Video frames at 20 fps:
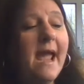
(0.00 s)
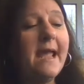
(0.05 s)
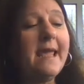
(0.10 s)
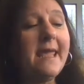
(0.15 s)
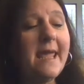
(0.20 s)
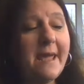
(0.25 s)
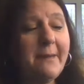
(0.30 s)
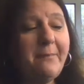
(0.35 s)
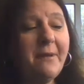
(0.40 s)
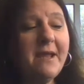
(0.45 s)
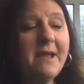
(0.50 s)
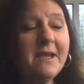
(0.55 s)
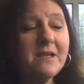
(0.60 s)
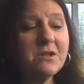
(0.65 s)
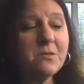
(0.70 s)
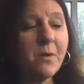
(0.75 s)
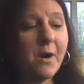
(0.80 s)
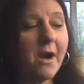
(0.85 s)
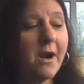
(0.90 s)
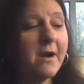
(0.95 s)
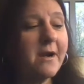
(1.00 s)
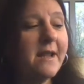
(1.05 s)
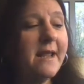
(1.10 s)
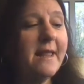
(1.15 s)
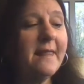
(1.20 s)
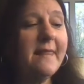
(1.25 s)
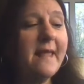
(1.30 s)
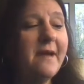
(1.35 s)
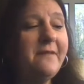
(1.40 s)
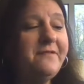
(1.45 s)
Keeping his word,
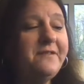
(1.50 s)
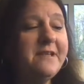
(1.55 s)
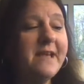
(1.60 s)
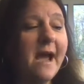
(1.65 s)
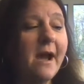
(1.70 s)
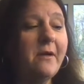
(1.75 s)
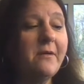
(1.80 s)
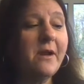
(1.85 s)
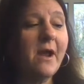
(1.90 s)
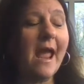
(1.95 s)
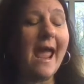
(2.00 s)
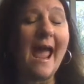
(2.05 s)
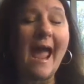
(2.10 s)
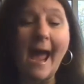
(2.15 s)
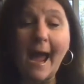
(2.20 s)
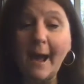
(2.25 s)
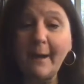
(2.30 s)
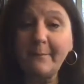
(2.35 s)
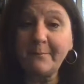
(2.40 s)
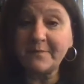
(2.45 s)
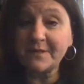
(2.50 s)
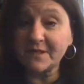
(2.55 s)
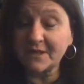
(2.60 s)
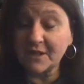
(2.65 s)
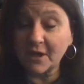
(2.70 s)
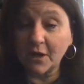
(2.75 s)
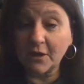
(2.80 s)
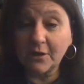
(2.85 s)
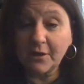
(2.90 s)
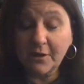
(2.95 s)
he left out
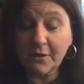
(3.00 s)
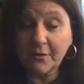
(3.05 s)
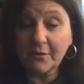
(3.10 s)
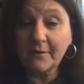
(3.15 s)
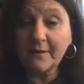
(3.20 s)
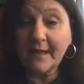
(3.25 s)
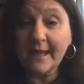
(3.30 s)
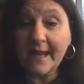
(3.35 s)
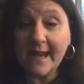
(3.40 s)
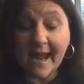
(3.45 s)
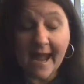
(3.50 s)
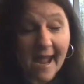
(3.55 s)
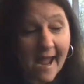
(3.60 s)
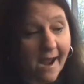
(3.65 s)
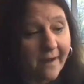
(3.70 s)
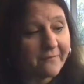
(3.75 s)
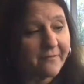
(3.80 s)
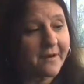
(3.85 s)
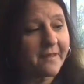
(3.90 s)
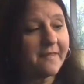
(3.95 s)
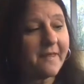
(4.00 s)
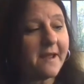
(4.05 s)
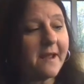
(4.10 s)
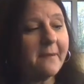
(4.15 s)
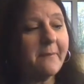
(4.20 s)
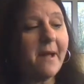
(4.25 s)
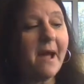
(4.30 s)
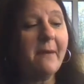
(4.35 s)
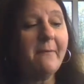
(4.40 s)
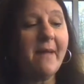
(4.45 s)
absolutely everything
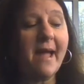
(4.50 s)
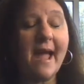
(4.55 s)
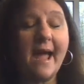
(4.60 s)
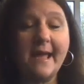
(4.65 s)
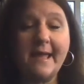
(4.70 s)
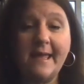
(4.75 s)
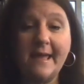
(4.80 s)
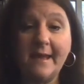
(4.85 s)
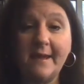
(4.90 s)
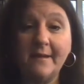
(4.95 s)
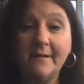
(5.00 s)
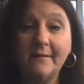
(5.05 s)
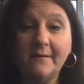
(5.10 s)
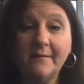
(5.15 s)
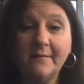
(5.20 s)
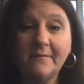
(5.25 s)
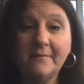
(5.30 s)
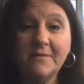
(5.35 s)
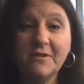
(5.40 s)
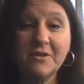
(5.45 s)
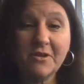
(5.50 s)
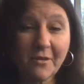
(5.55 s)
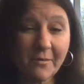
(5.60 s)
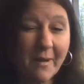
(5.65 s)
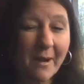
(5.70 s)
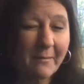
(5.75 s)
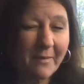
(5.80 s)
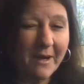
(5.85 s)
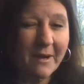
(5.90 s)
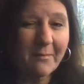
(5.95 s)
about Maggie. Do you
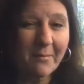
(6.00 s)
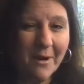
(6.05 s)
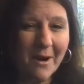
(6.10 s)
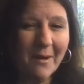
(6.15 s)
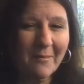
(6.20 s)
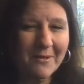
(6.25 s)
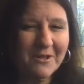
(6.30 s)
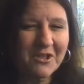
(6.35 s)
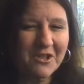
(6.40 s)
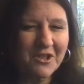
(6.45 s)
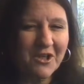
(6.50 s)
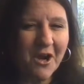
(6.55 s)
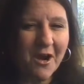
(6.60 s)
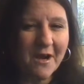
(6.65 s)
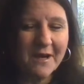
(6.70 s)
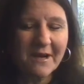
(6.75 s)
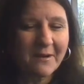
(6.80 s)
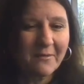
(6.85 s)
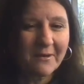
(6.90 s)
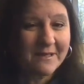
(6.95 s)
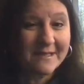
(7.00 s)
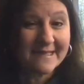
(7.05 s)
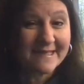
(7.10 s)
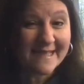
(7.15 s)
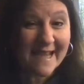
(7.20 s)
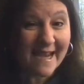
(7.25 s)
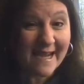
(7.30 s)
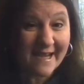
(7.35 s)
remember he promised John he wouldn't say